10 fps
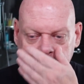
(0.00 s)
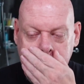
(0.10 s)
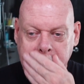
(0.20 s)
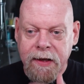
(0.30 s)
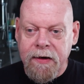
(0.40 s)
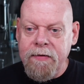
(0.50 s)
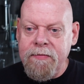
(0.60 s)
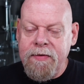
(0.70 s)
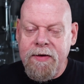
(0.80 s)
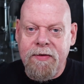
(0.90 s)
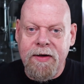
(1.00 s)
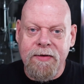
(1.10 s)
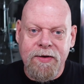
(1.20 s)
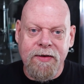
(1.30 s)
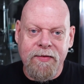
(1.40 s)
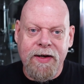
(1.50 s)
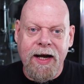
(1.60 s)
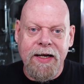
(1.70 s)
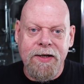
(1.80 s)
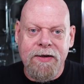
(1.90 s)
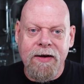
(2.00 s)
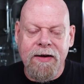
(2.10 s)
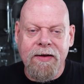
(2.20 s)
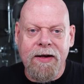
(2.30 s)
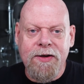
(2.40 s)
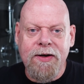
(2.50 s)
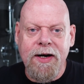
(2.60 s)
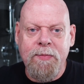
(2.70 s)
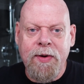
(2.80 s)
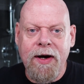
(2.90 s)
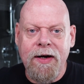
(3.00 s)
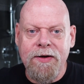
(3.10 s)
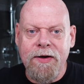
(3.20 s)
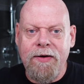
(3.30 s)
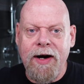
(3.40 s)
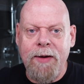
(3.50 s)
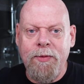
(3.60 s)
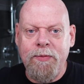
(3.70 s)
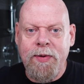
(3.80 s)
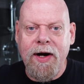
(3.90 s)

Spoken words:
so that you can sort of gauge. I'll try it per 100 gram or per